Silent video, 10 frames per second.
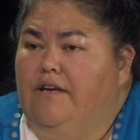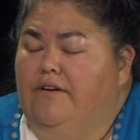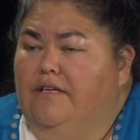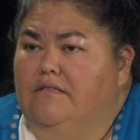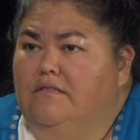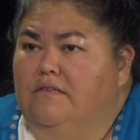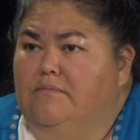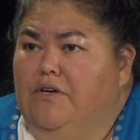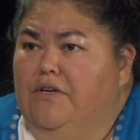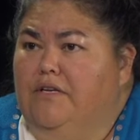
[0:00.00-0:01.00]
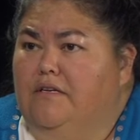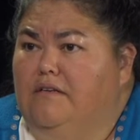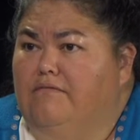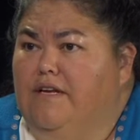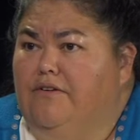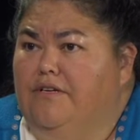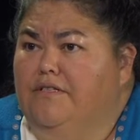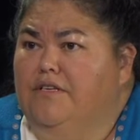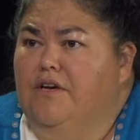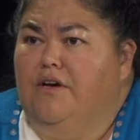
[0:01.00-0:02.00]
veterans and American Indian
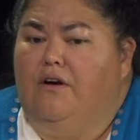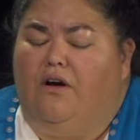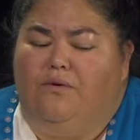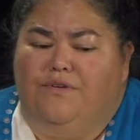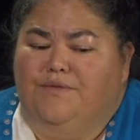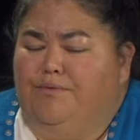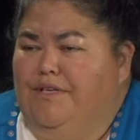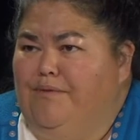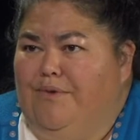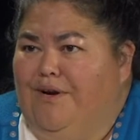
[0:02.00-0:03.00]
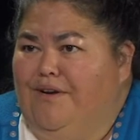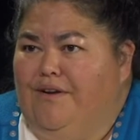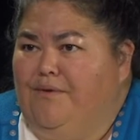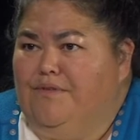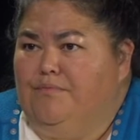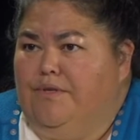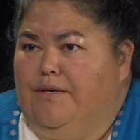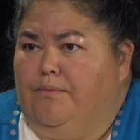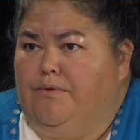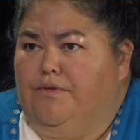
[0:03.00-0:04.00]
veterans, always play a part and always play
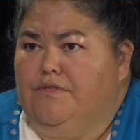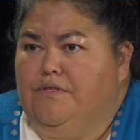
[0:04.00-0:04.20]
a role.